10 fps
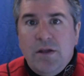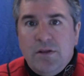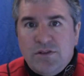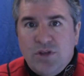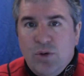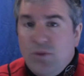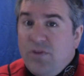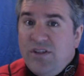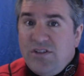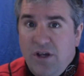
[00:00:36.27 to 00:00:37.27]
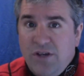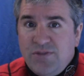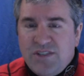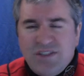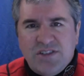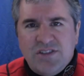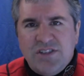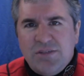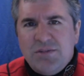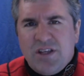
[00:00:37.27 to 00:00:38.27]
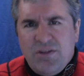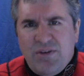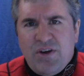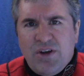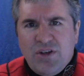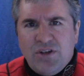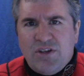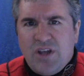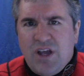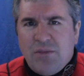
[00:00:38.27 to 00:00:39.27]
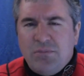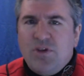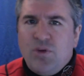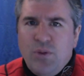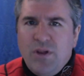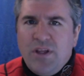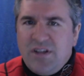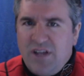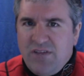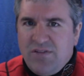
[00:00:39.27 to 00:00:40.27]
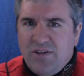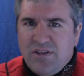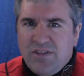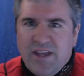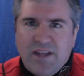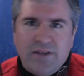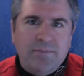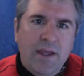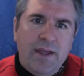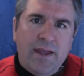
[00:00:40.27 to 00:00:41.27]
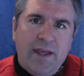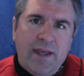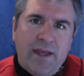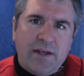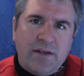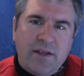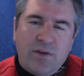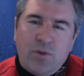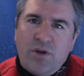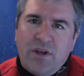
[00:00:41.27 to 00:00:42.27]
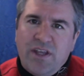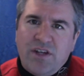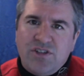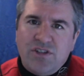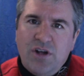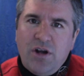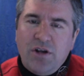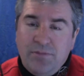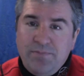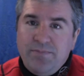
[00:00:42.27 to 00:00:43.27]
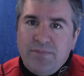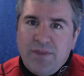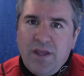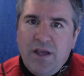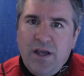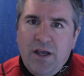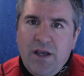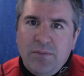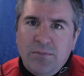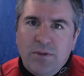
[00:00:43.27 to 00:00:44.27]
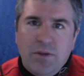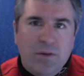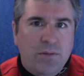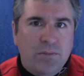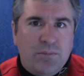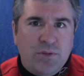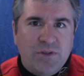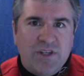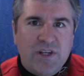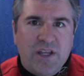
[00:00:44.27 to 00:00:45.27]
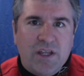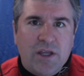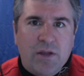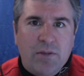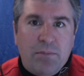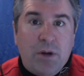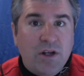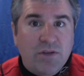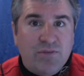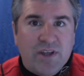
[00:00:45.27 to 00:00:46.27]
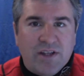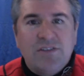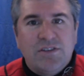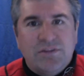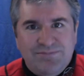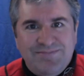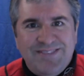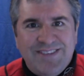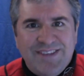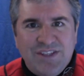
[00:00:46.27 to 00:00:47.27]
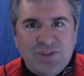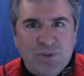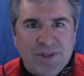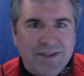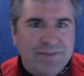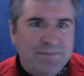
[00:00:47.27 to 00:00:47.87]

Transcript: So this off-season seems like a very good time to really dive into that. And in order to get a start, I'm presenting Park Effects this week.